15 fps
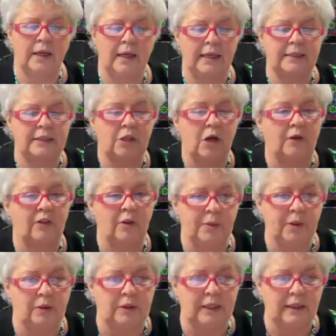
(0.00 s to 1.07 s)
It's got the
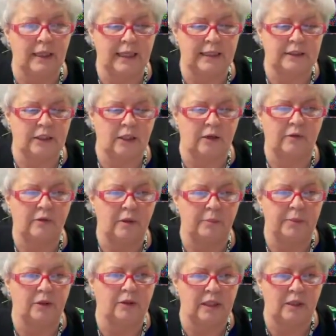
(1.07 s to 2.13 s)
built-in laser, the
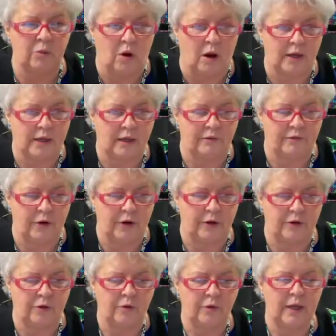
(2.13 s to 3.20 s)
built-in walking foot,
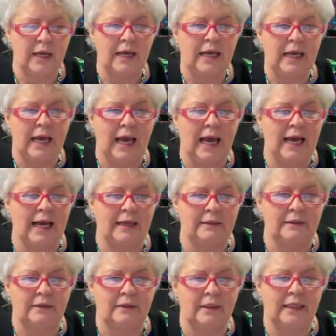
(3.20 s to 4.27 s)

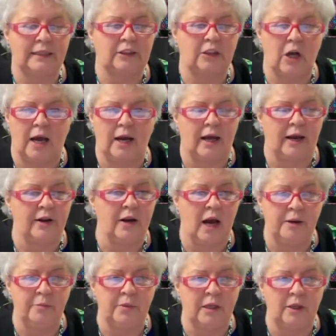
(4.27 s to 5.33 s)
and it's got a
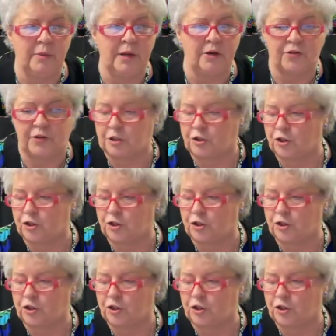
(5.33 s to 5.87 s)
nine millimeter stitch